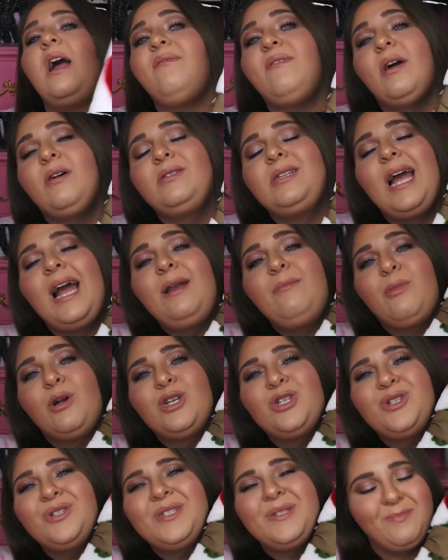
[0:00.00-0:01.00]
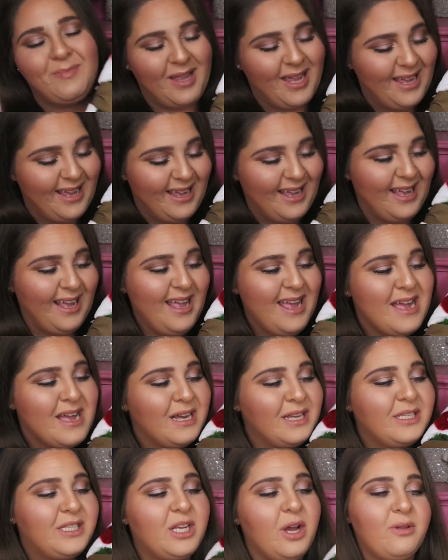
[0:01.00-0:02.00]
I found at Marshall's.
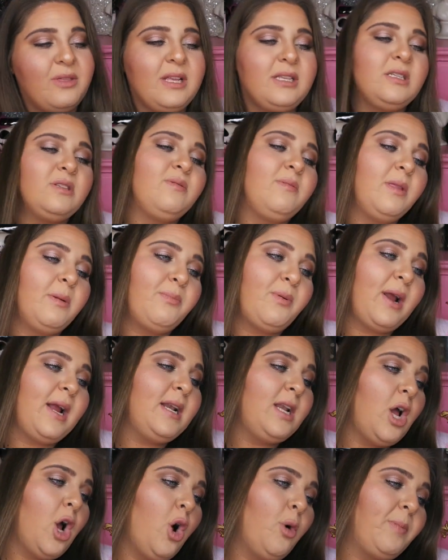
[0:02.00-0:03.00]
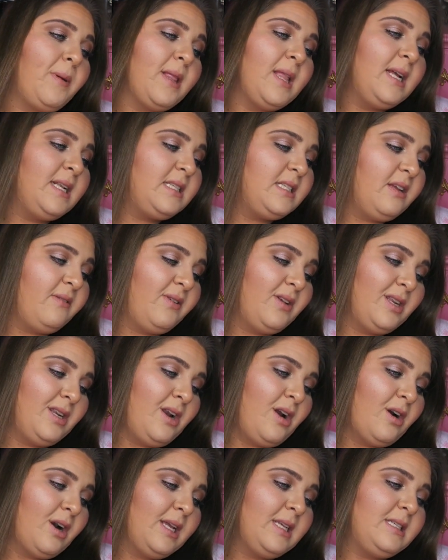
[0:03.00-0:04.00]
So this is from the brand Opulence. If you
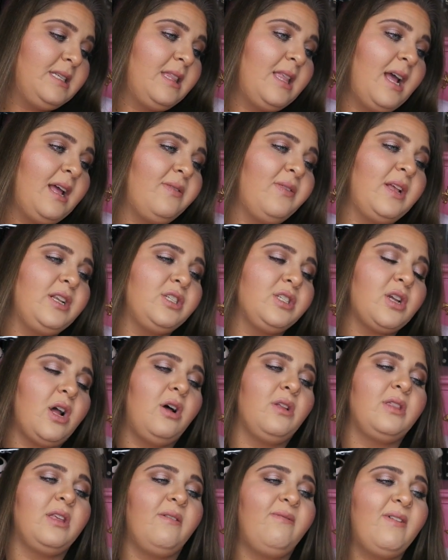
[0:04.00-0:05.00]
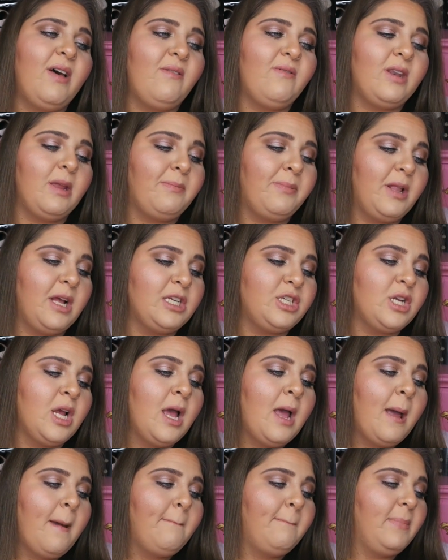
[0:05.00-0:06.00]
didn't already see that, they just call it the Velvety Plush
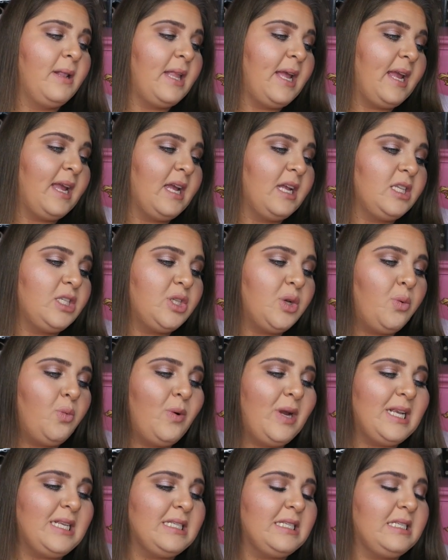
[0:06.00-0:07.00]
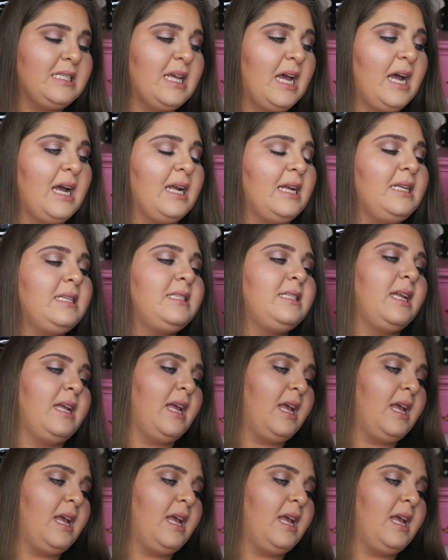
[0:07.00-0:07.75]
Blanket Twin Sized.